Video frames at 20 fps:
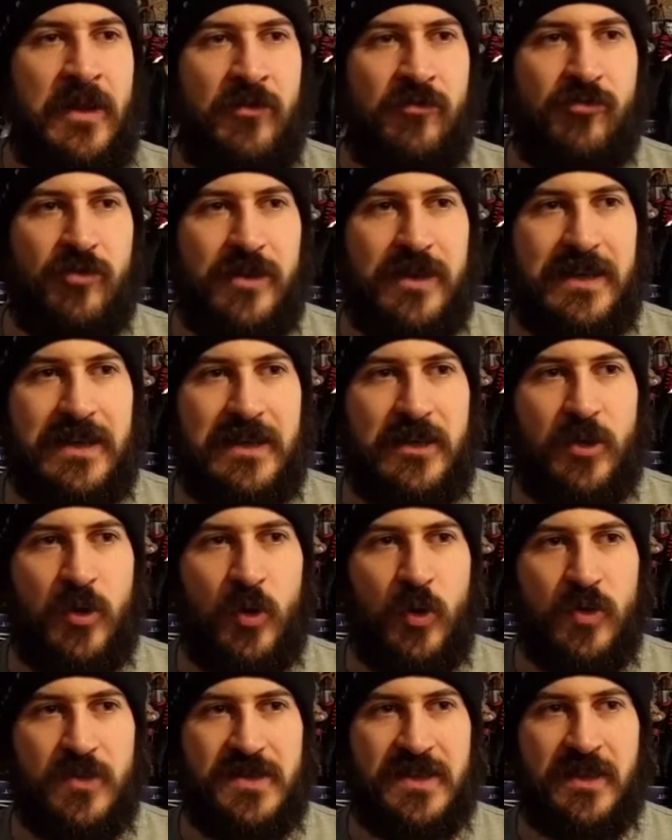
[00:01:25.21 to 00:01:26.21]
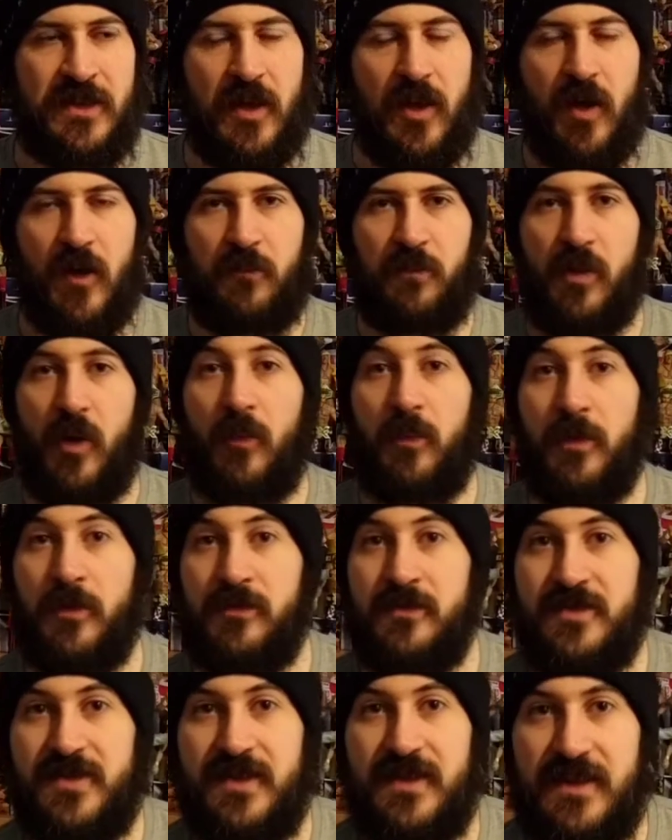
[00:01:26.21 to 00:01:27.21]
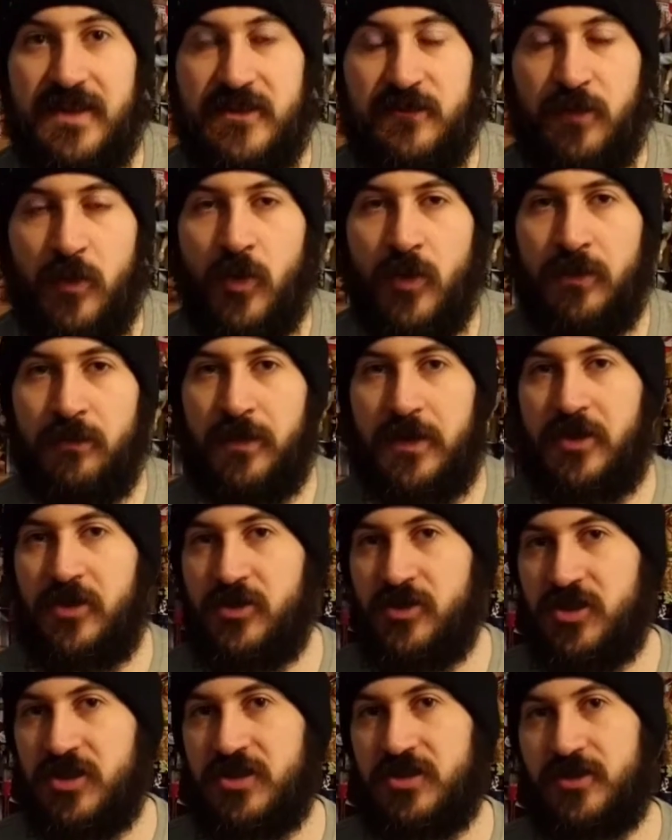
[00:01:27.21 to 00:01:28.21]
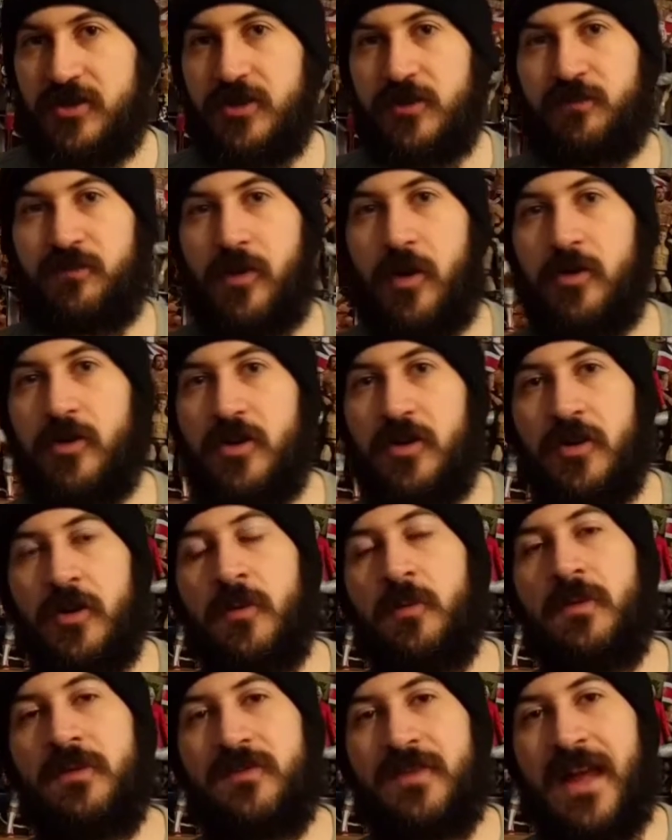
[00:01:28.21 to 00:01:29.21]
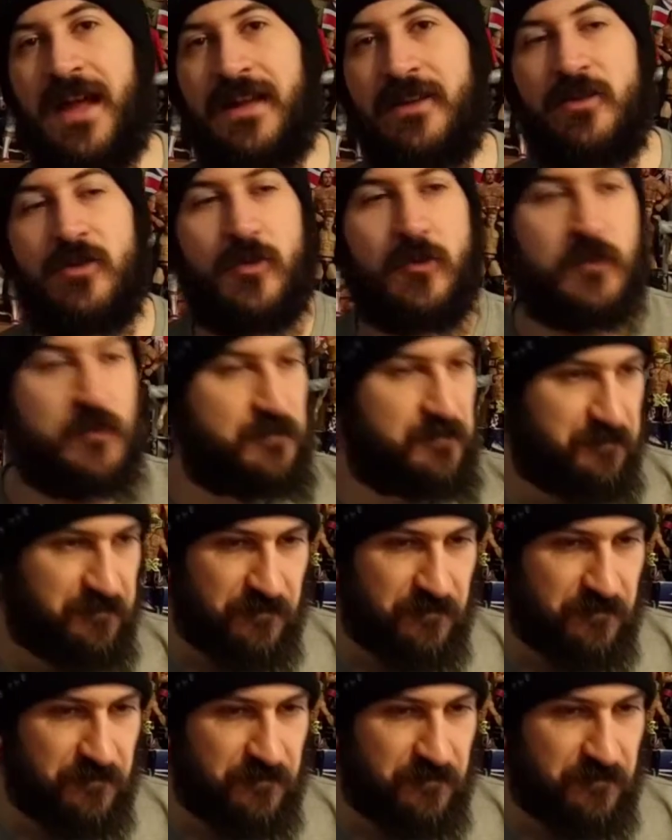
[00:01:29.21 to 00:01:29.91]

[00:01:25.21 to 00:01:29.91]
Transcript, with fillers: really causing a lot of problems at this point because she's just broken up with Daniel.